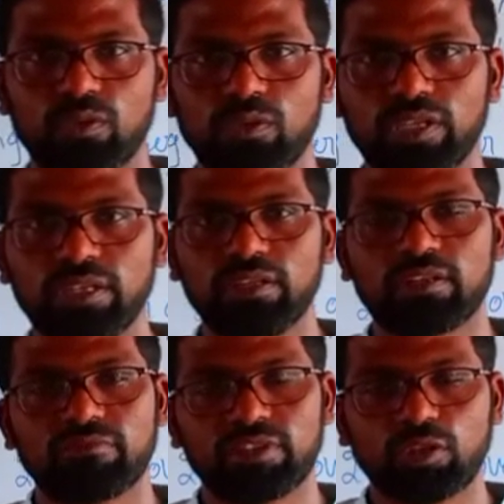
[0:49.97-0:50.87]
Okay,
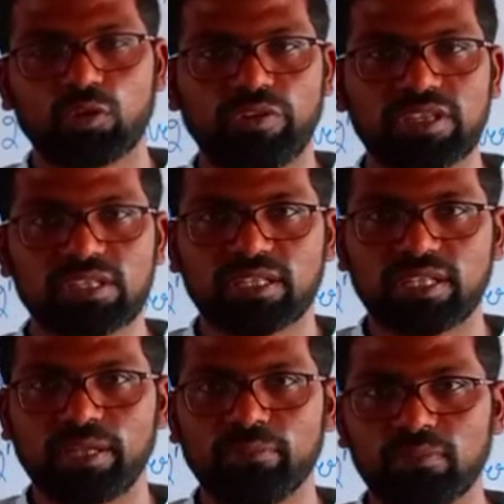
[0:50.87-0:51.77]
without wasting
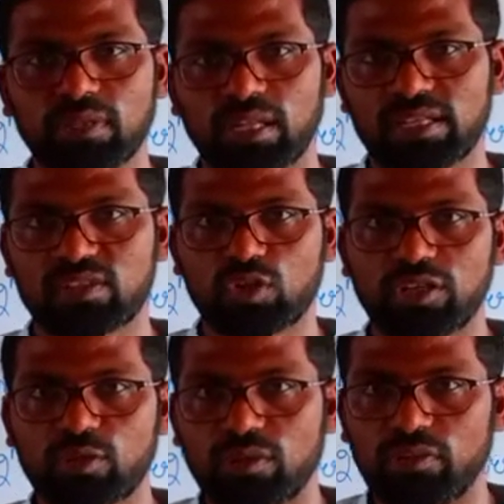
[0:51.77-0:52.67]
time, let's
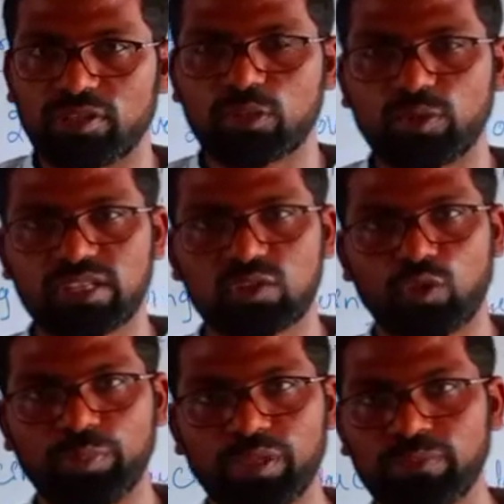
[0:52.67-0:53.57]
start our today's
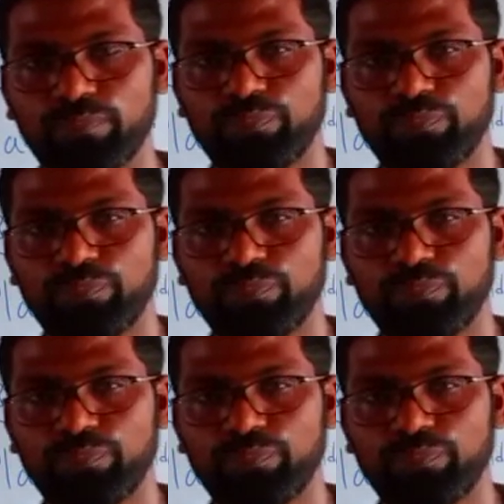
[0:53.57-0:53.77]
topic.